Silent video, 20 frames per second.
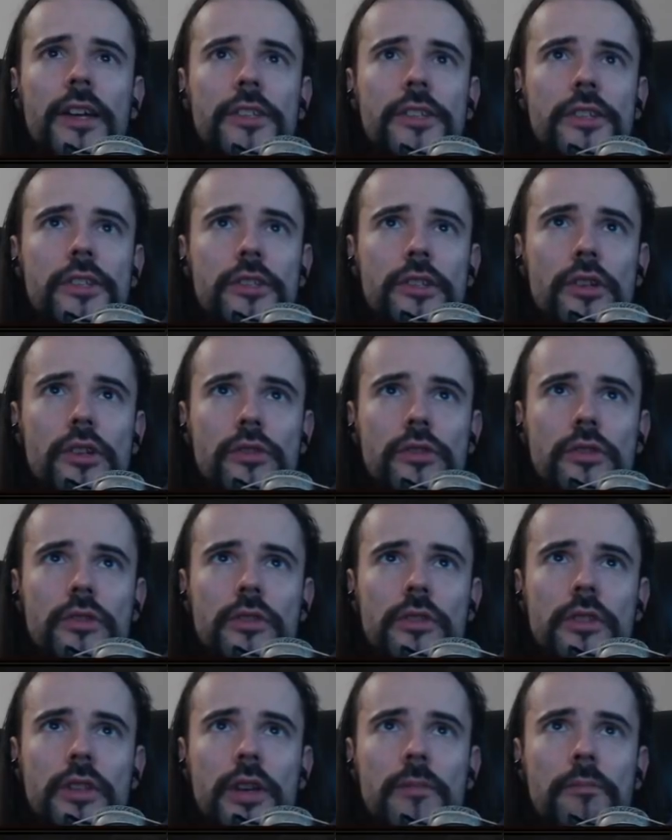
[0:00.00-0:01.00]
there's also
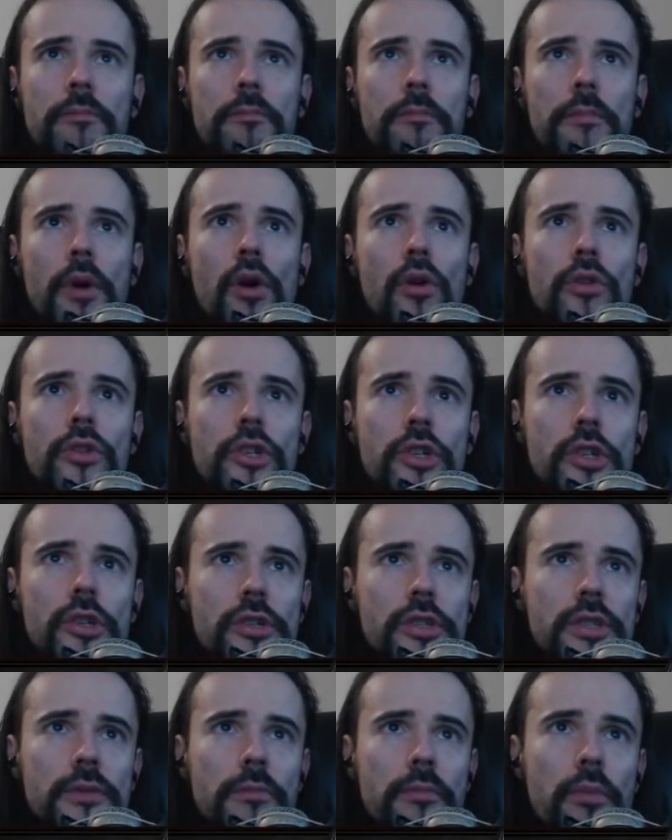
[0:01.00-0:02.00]
the bone
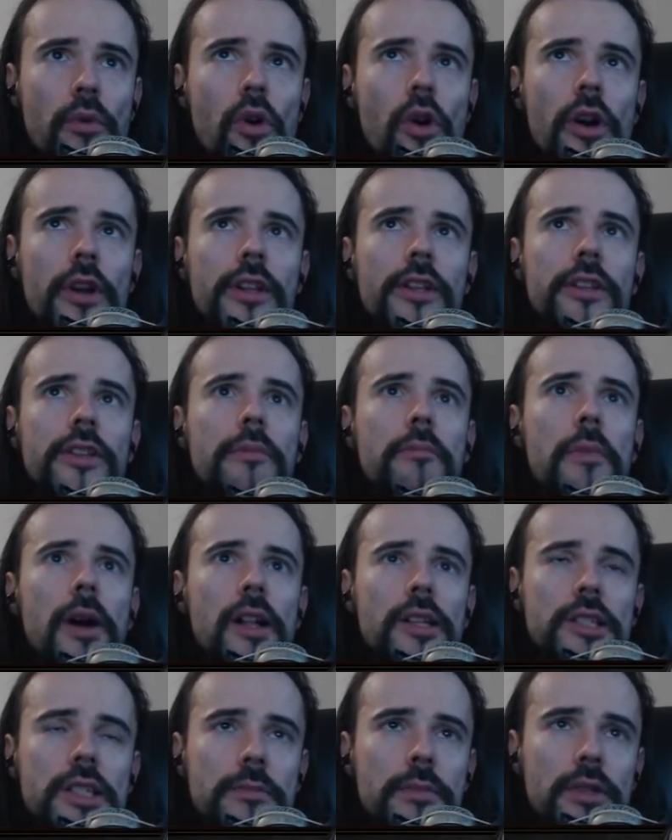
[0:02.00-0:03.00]
shield support and the
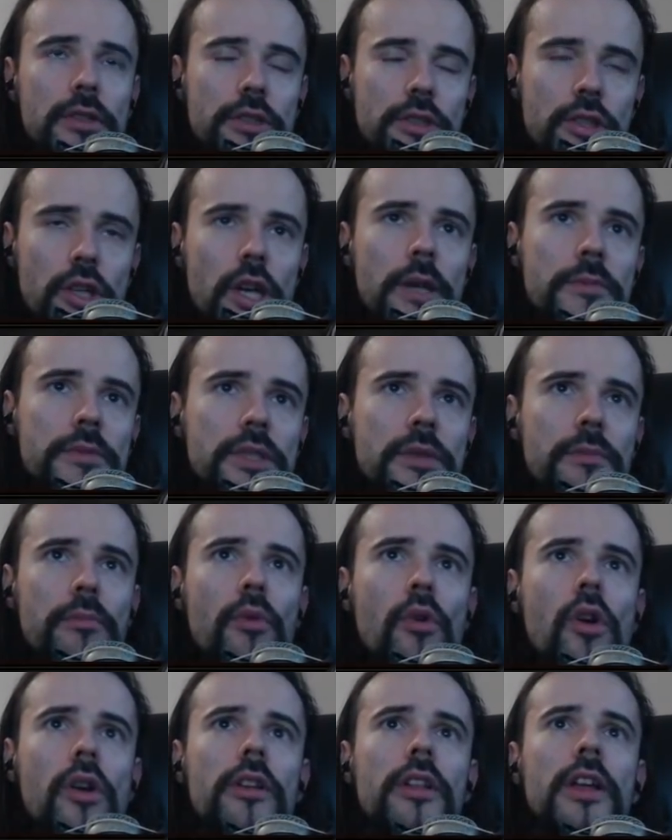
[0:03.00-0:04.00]
multiple totem
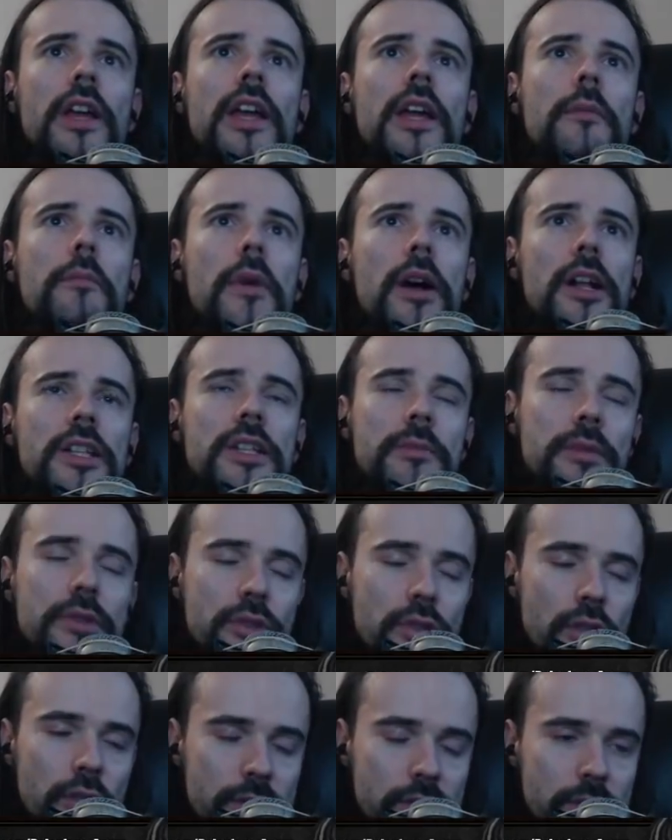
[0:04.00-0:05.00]
support. Multiple
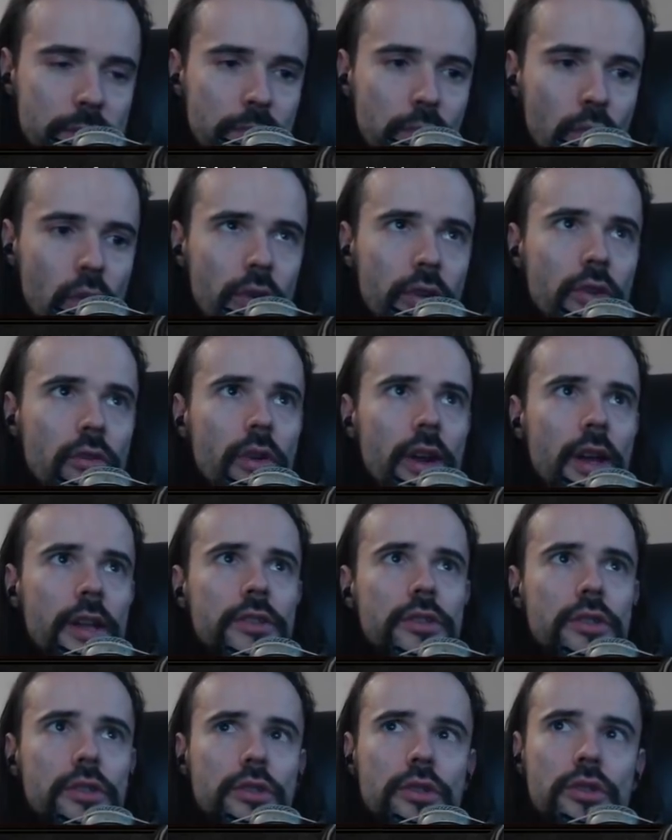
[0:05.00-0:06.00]
totem support
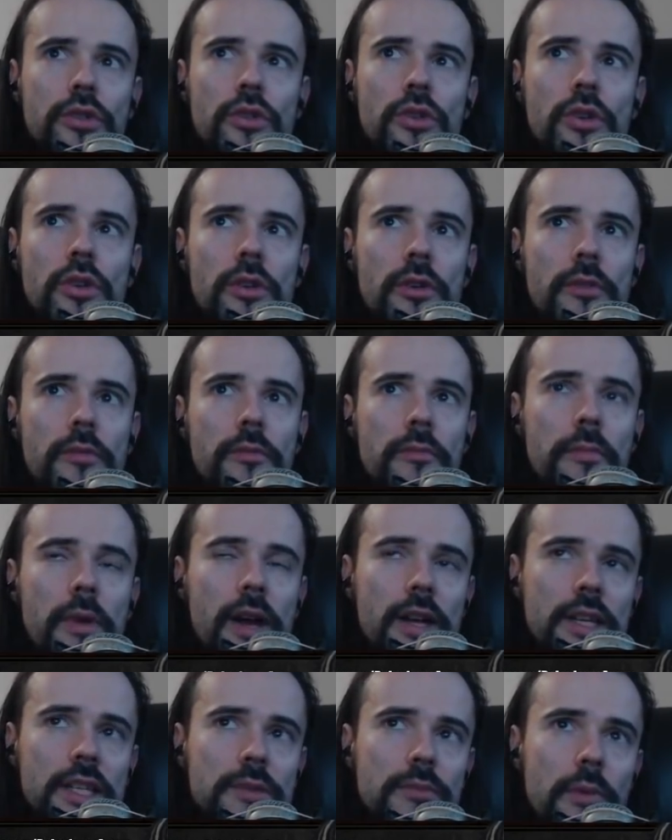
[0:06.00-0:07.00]
grants you 2
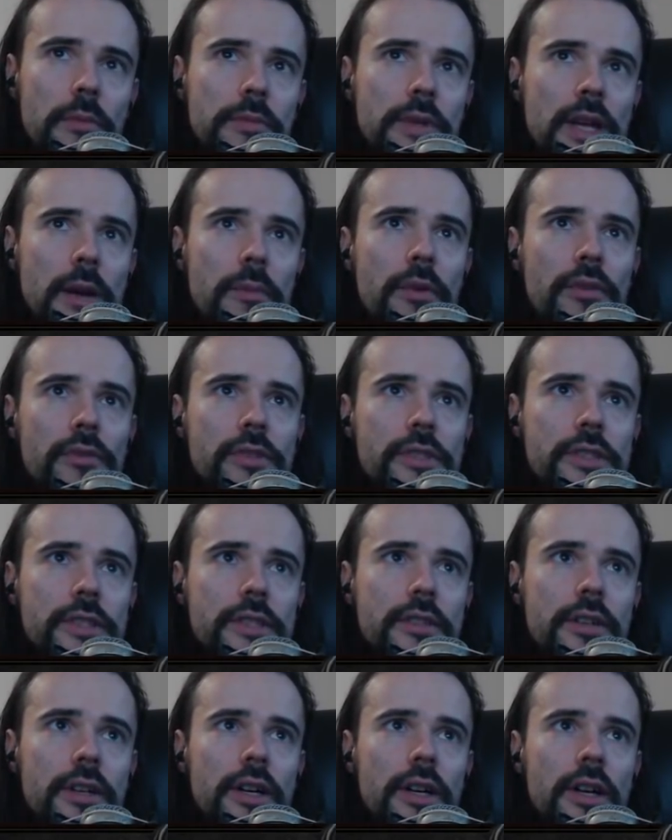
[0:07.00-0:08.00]
maximum number
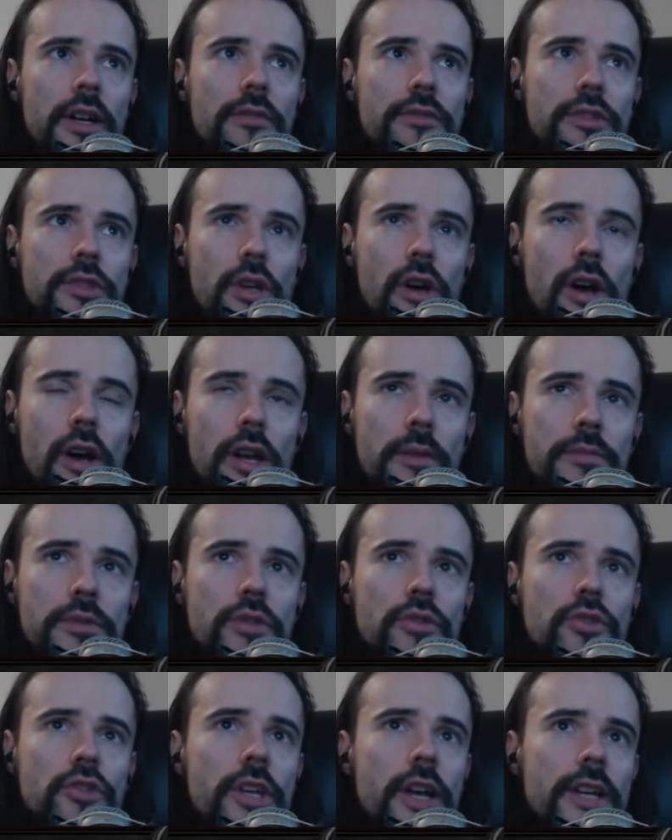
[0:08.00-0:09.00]
of totems.
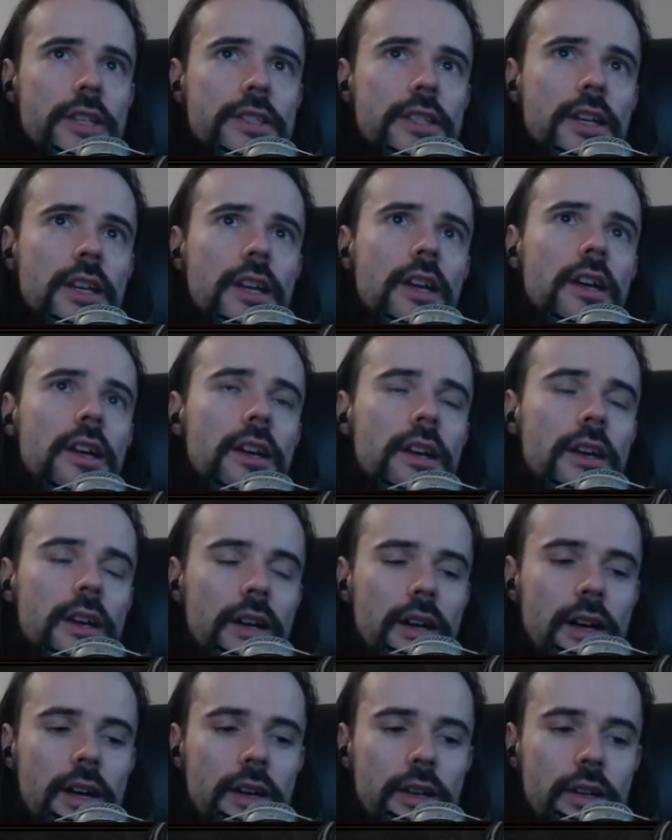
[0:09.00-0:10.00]
You just
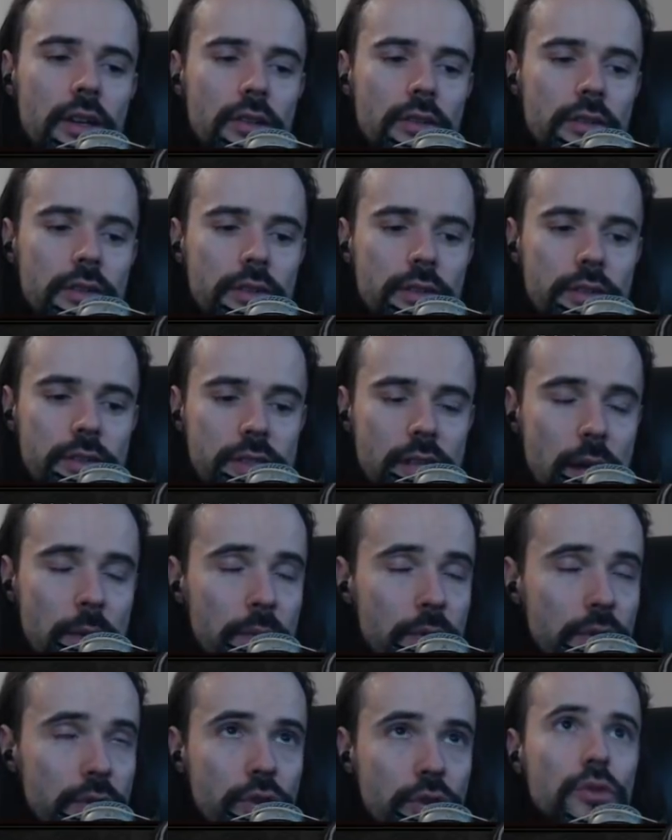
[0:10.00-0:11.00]

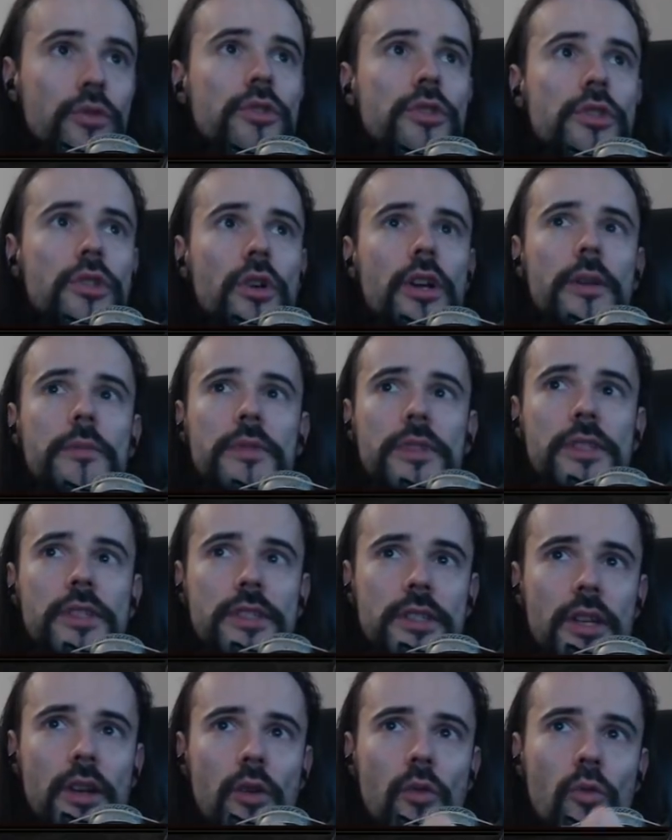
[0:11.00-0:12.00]
summon 2 totems
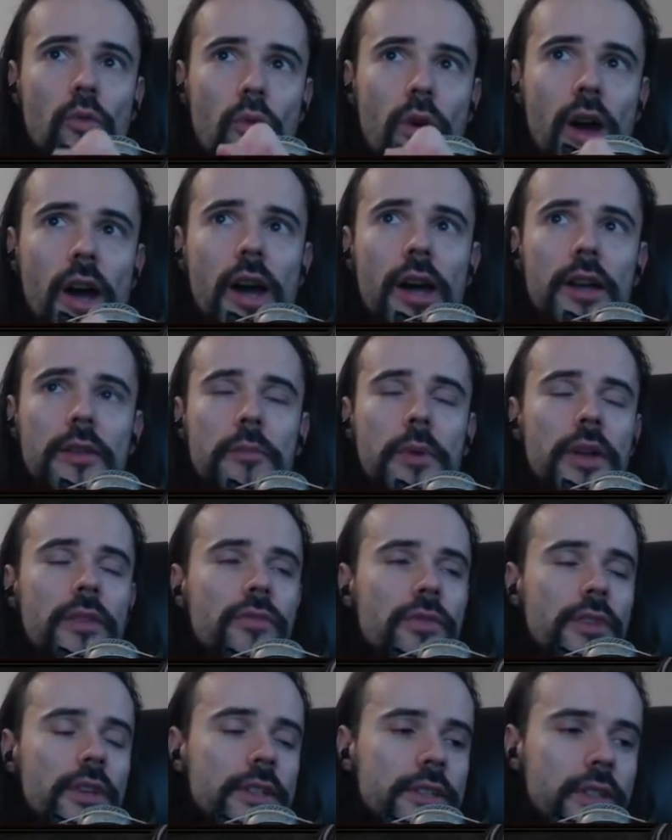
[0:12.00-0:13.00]
instead of 1,
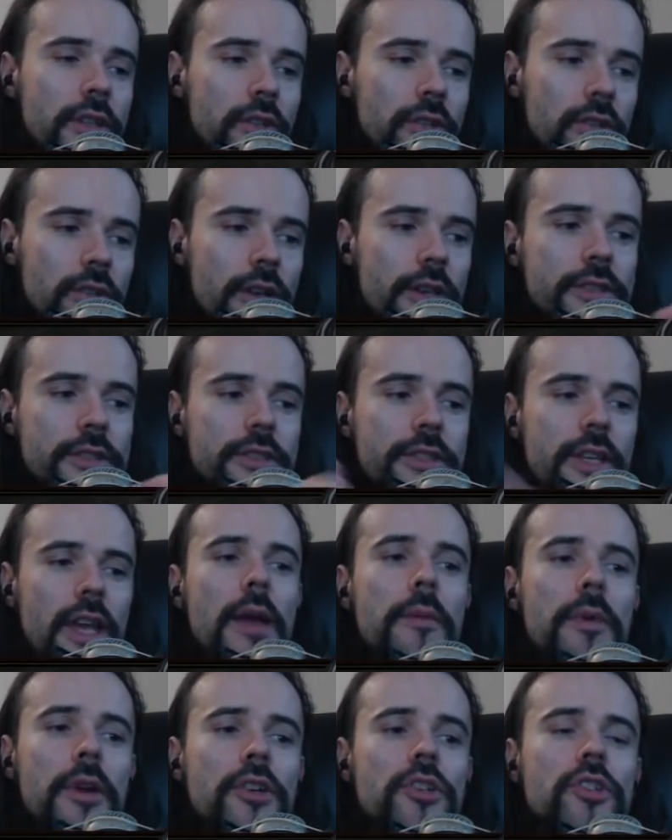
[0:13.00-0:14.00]
but they deal less
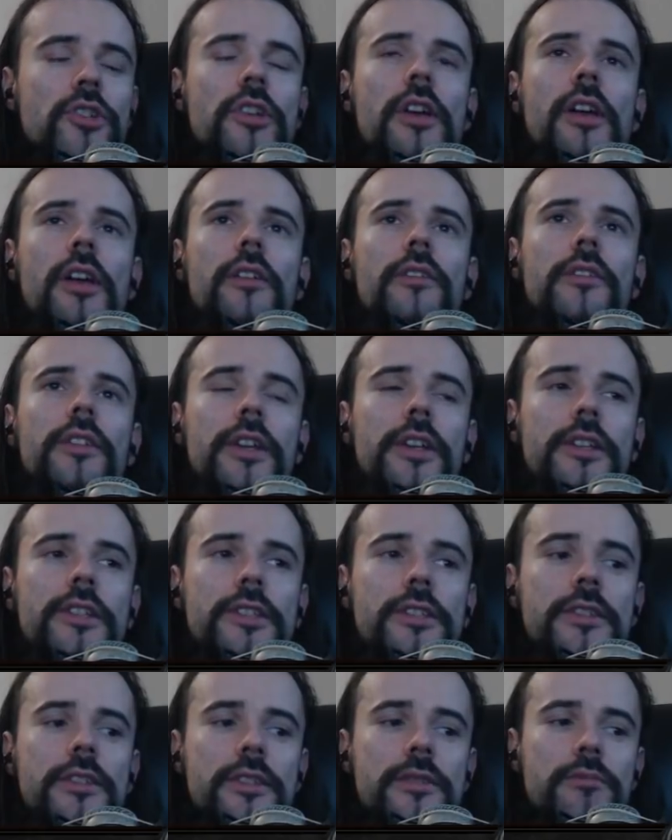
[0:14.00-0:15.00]
damage.
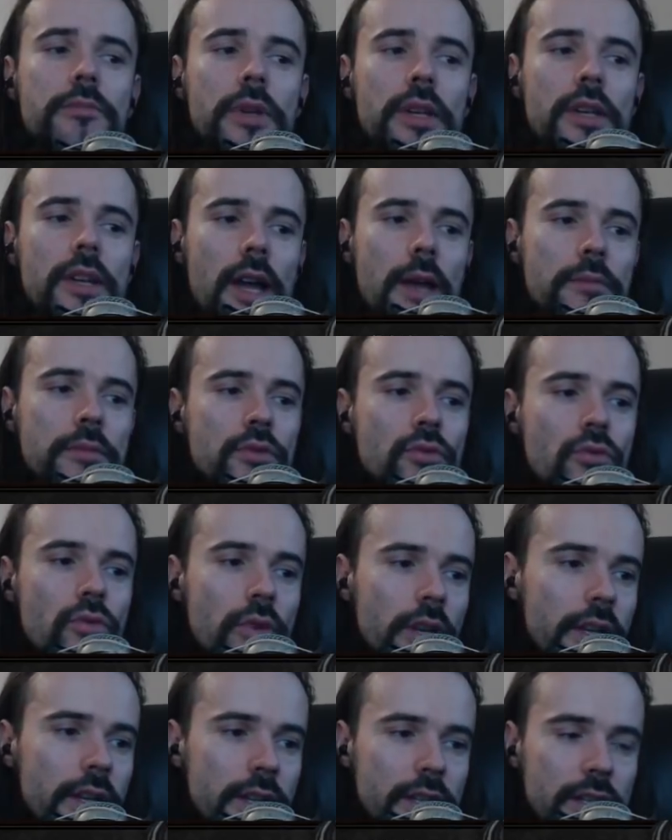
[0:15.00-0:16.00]
It becomes
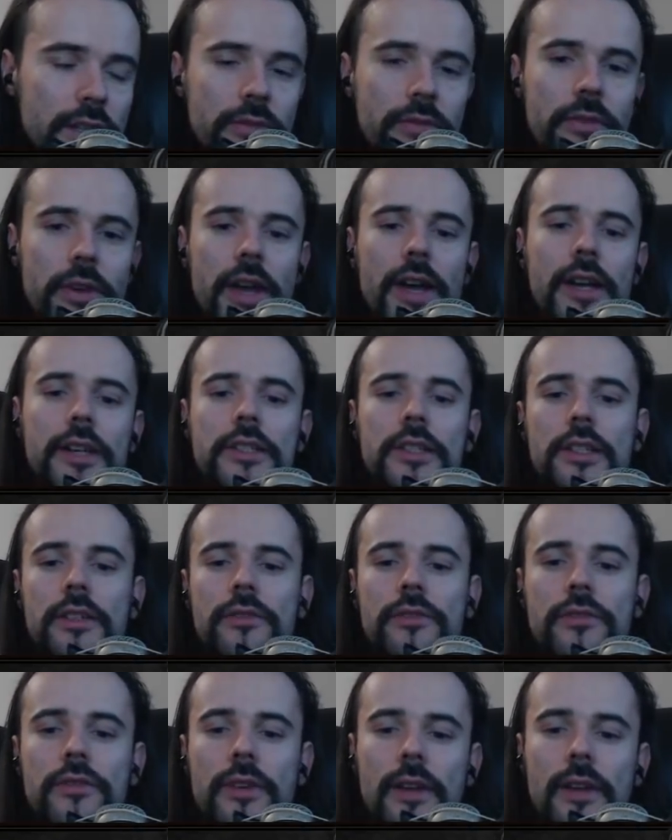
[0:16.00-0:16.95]
really ineffective.